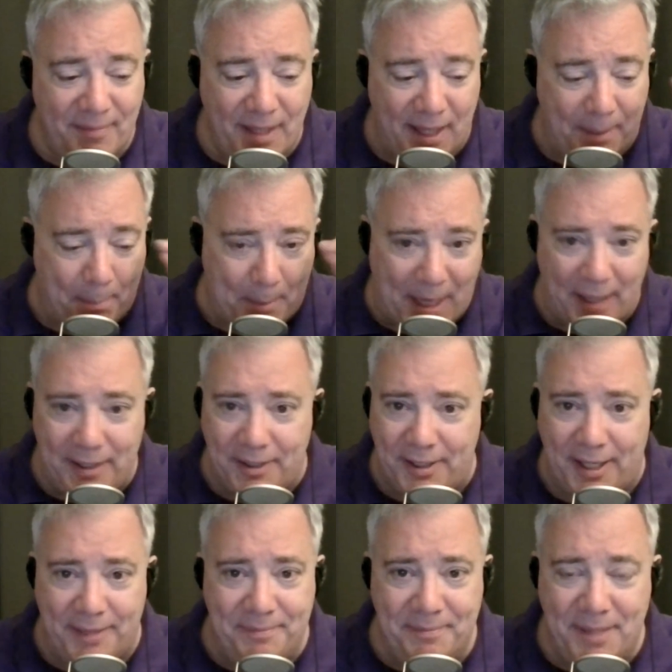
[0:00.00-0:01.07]
and you're
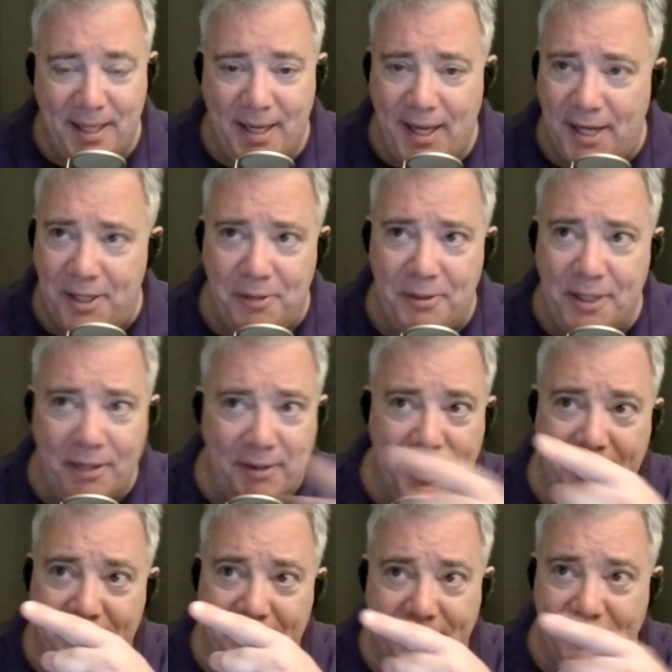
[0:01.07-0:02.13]
dead, and you
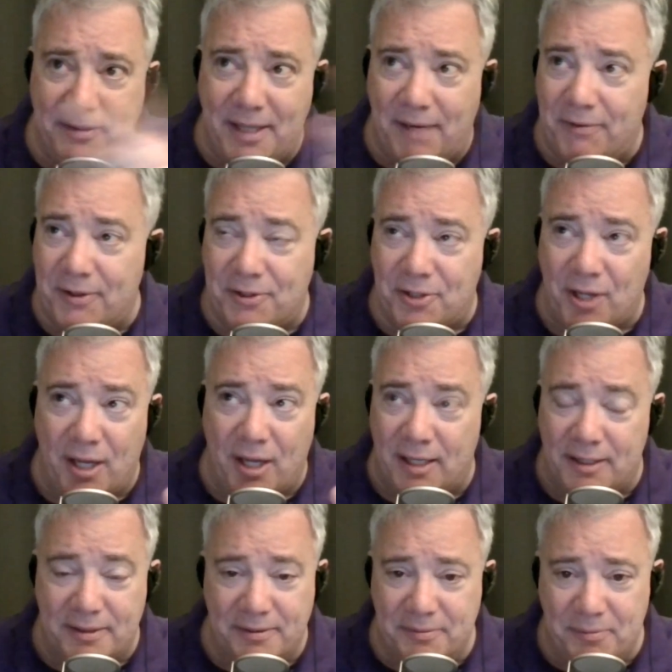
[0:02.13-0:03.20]
literally never
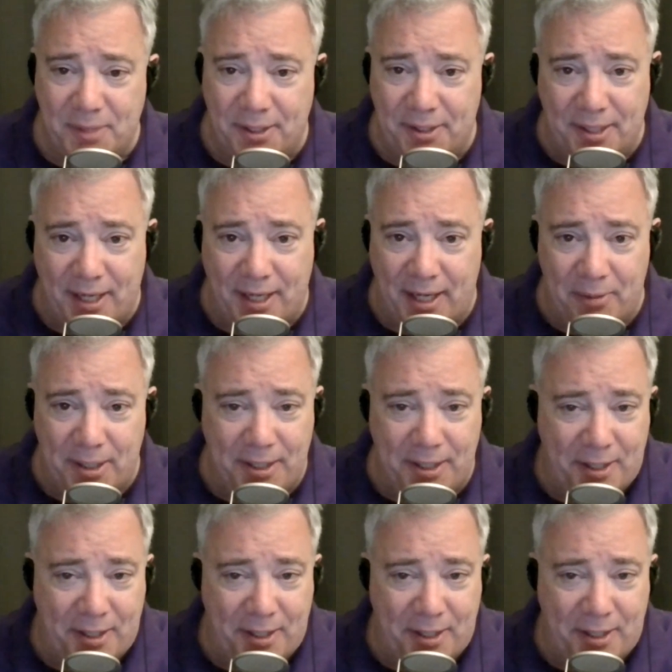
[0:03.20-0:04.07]
saw where the guy was. Like you,